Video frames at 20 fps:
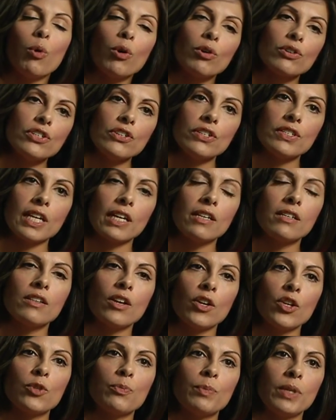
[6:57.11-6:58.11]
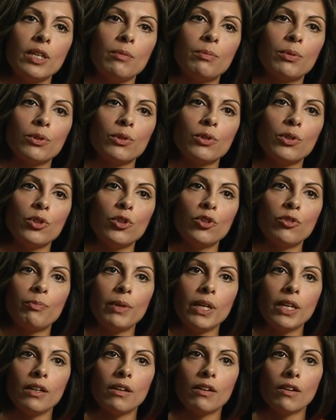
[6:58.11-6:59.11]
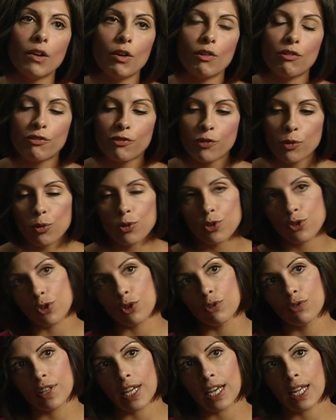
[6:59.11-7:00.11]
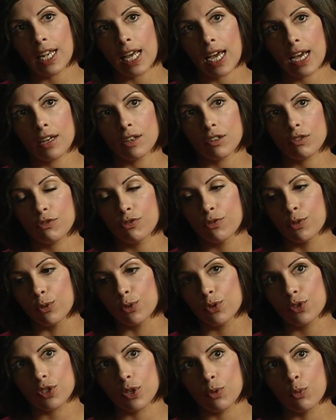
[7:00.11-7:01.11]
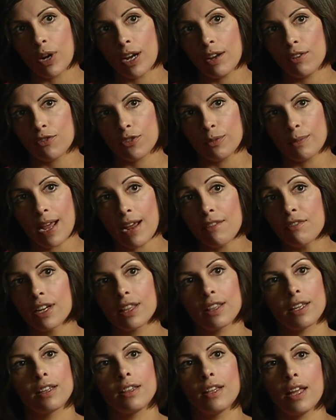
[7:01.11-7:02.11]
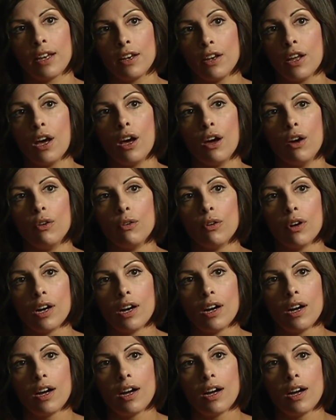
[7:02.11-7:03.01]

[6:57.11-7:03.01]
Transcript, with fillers: What do you say to those people who have been forced off their land, forced away from everything they know,